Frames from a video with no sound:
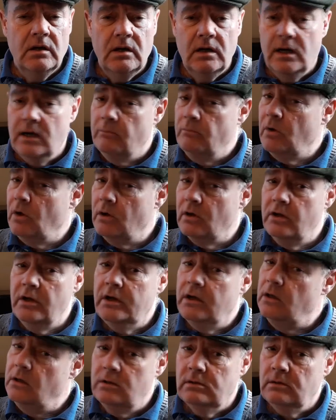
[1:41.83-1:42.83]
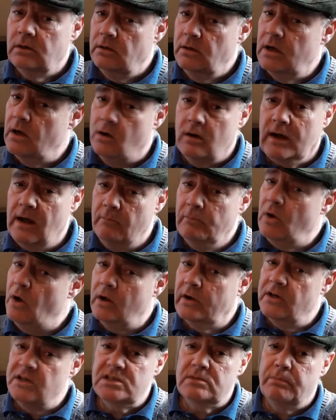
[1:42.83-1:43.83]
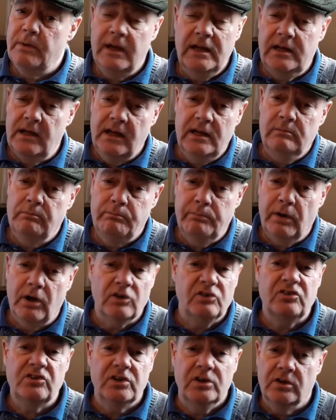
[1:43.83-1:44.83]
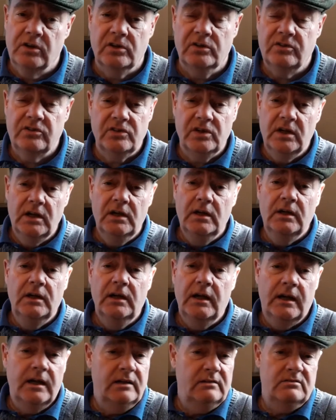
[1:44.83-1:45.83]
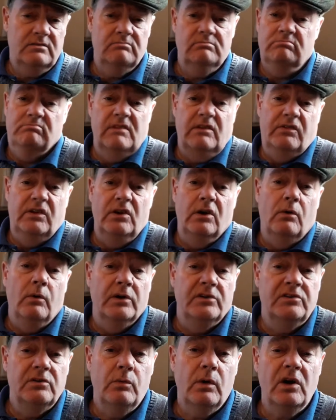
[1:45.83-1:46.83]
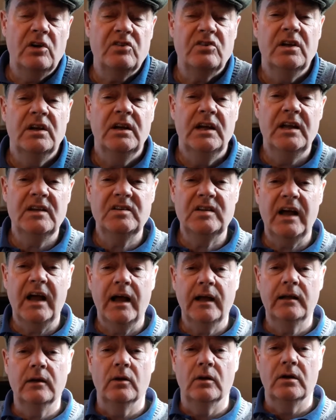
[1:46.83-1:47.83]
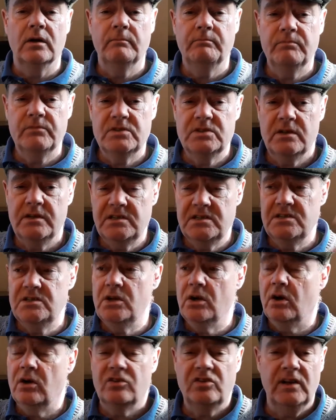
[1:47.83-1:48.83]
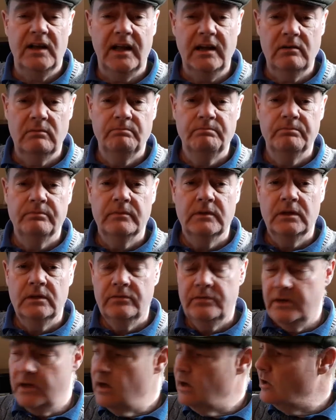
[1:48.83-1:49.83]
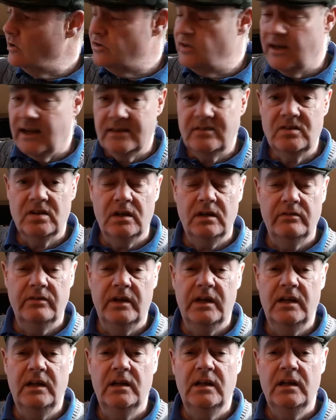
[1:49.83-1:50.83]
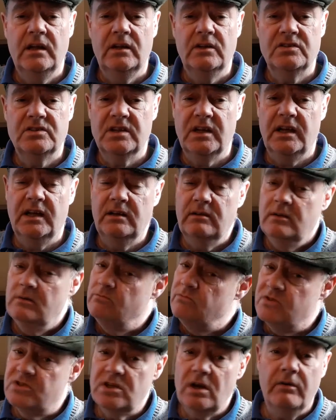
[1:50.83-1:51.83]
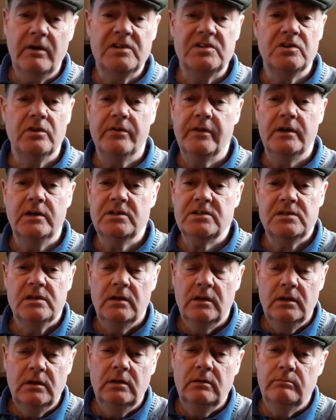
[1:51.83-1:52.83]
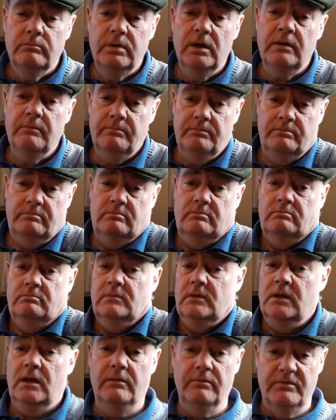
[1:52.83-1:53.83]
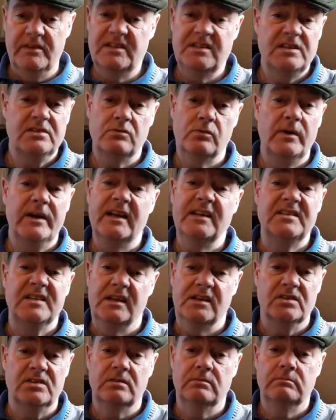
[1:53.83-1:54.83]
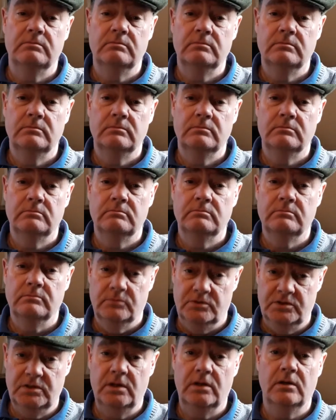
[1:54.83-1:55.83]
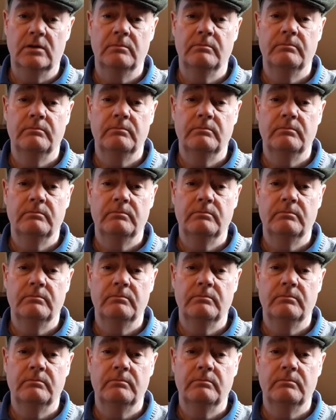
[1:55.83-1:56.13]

and I'm not going to speak in posh tones, and if you don't want to watch, it's hard luck. So this is Yorkshire Lad, for Yorkshire Lad TV, saying, sorry Southerners, but this is where it is. So,